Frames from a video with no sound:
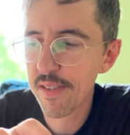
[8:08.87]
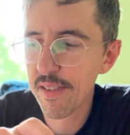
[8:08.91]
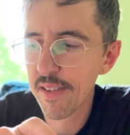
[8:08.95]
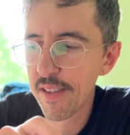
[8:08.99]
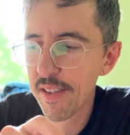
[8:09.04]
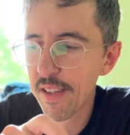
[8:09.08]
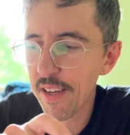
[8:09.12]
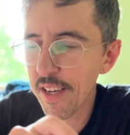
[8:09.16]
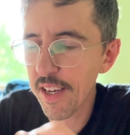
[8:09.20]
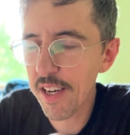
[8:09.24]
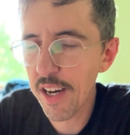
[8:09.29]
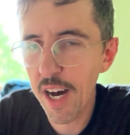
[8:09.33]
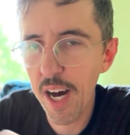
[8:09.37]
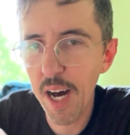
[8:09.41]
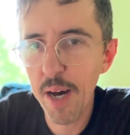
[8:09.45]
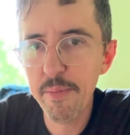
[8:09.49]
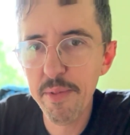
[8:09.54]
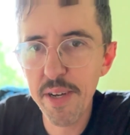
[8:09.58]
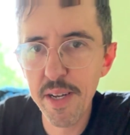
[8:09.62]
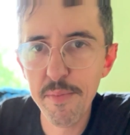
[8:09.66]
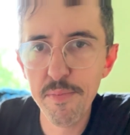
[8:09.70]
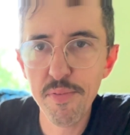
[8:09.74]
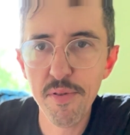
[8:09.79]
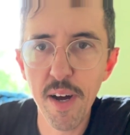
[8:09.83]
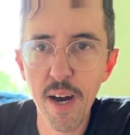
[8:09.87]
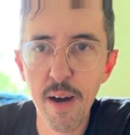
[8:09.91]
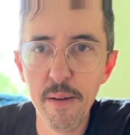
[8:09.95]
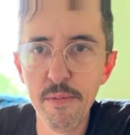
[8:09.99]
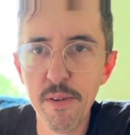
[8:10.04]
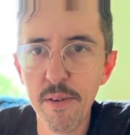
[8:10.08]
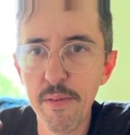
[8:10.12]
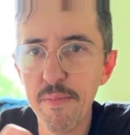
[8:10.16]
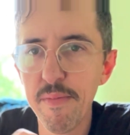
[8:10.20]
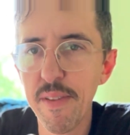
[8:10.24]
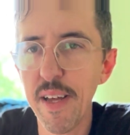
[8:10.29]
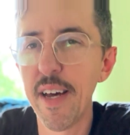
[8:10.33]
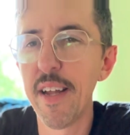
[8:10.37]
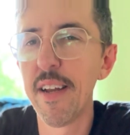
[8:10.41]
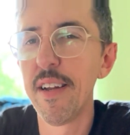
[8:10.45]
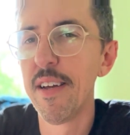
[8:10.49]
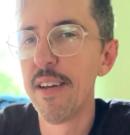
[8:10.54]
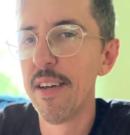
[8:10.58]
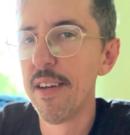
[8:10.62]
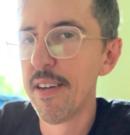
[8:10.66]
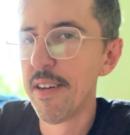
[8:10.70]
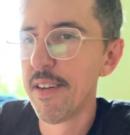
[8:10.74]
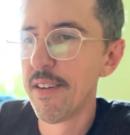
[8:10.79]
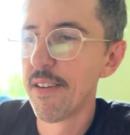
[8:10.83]
the common problem that
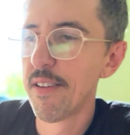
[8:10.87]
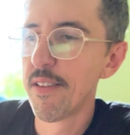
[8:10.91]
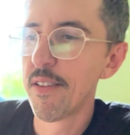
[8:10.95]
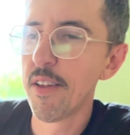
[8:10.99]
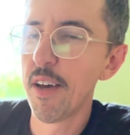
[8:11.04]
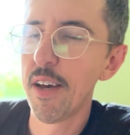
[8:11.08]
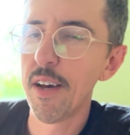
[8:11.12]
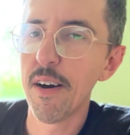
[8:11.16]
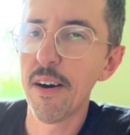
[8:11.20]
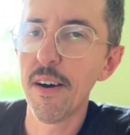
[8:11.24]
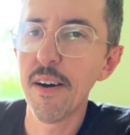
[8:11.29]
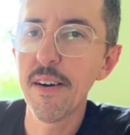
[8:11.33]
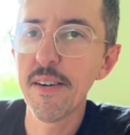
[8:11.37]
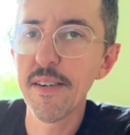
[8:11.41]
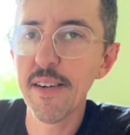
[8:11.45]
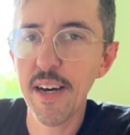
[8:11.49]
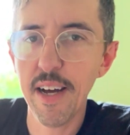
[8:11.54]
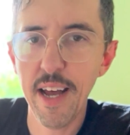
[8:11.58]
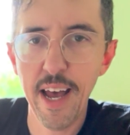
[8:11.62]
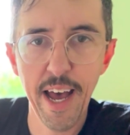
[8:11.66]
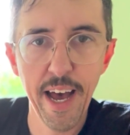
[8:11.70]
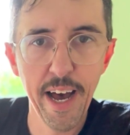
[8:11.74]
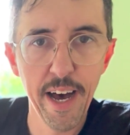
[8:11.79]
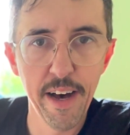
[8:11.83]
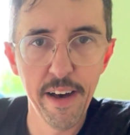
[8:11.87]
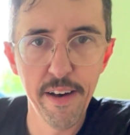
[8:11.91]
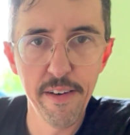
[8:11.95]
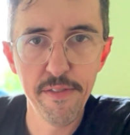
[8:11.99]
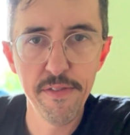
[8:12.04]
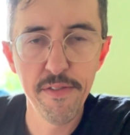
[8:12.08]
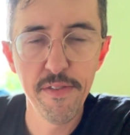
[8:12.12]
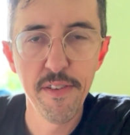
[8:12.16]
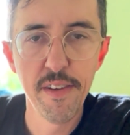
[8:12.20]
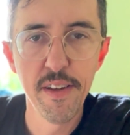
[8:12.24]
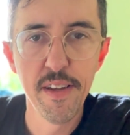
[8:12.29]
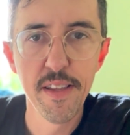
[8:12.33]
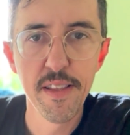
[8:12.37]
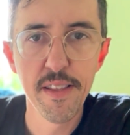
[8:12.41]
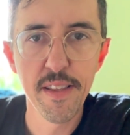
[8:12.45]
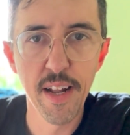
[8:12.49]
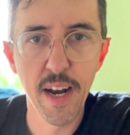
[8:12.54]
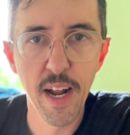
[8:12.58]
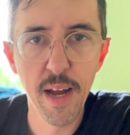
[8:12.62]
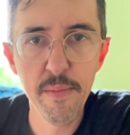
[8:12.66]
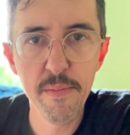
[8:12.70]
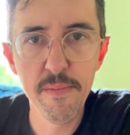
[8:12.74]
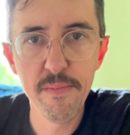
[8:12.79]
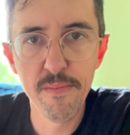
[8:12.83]
they all have that
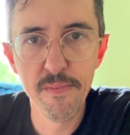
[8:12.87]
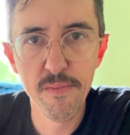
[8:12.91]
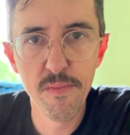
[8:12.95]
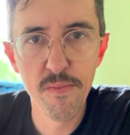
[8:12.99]
I'm